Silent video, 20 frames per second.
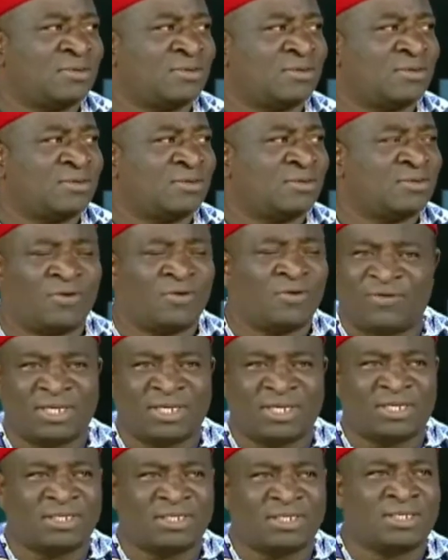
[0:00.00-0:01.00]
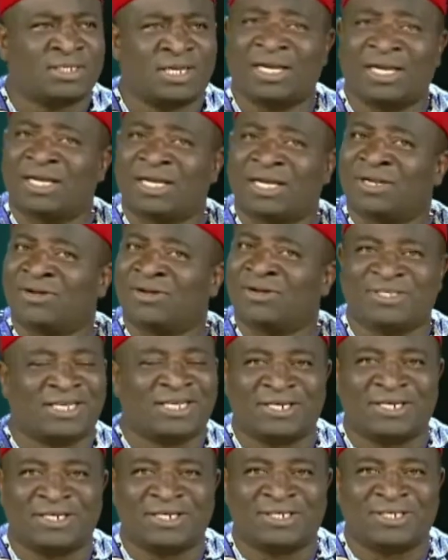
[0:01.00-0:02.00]
So fantastic. And I don't see
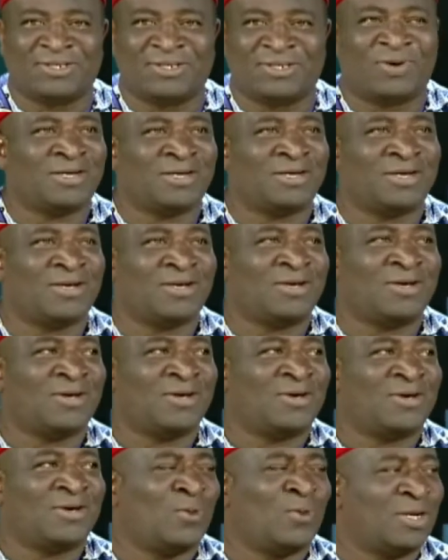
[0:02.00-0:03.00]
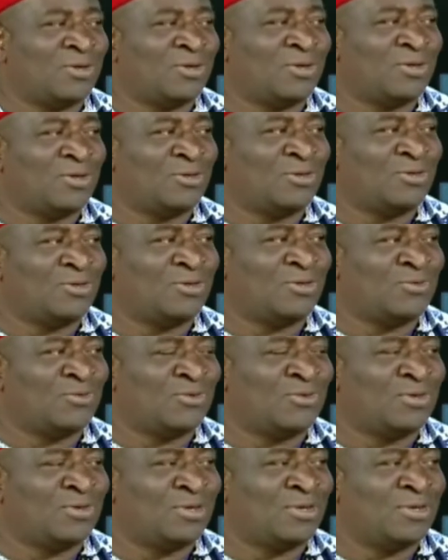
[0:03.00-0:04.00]
any reason why we're not going
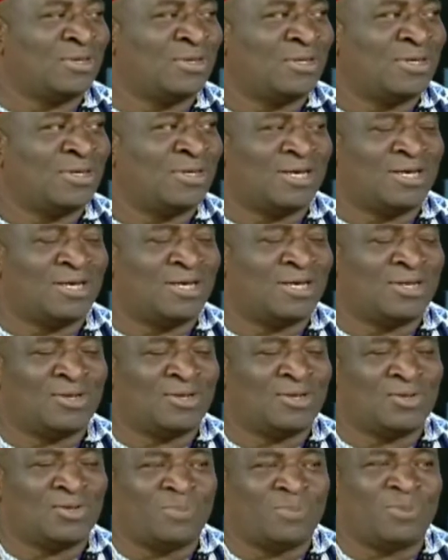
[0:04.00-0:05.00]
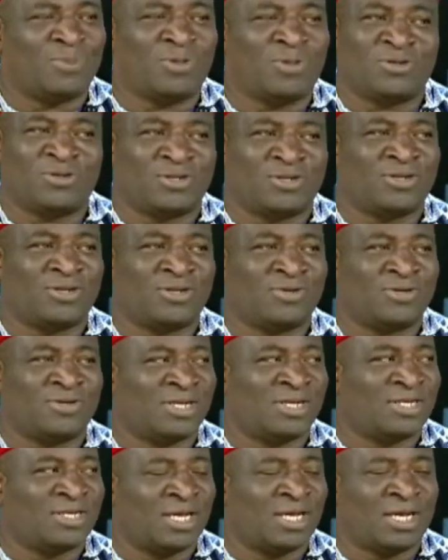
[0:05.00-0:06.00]
to sweep, not just
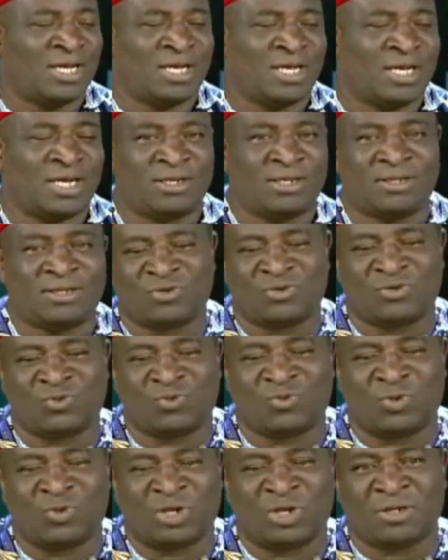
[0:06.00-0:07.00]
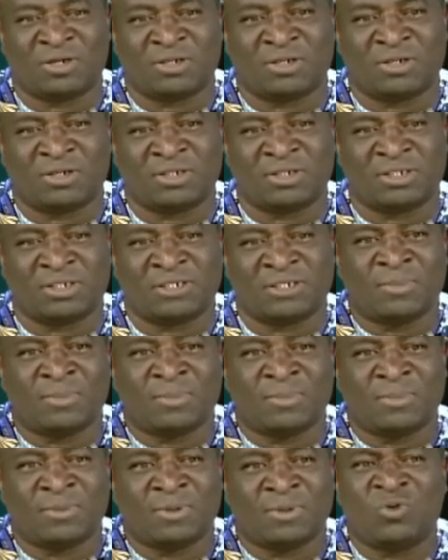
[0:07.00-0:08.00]
Kaduna, the entire Northwest. Because
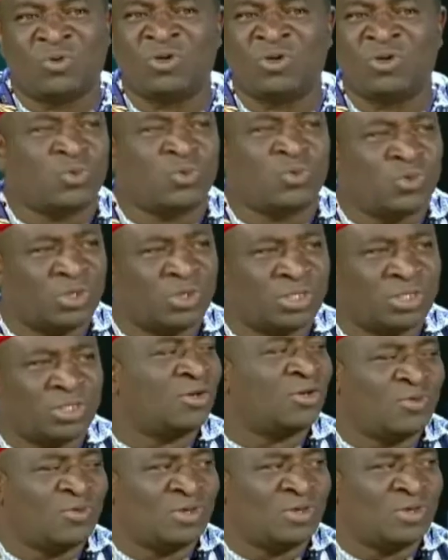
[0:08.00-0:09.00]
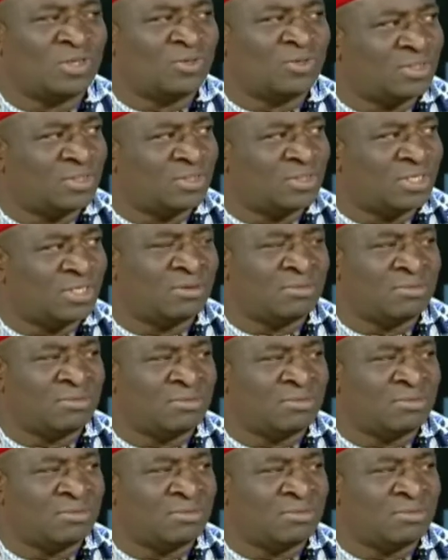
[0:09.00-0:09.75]
who in the Northwest was there?